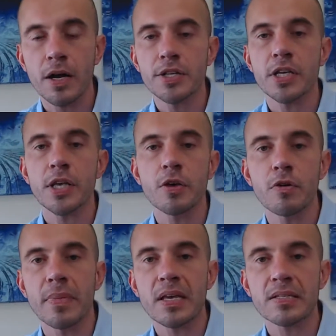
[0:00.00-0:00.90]
to
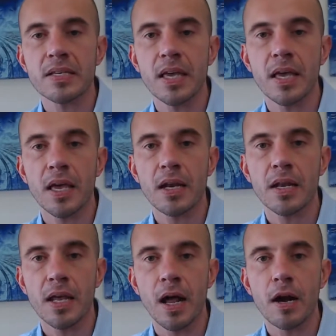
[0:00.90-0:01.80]
QMSC
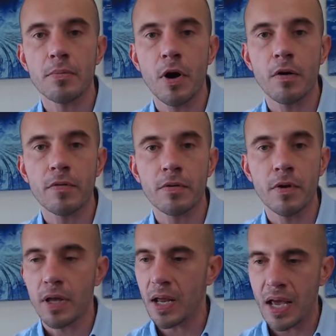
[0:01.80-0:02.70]
in
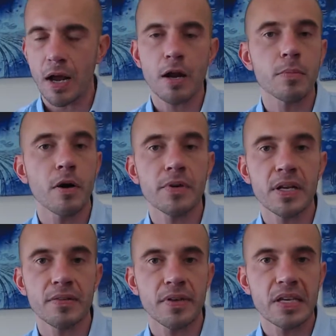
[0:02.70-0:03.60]
automotive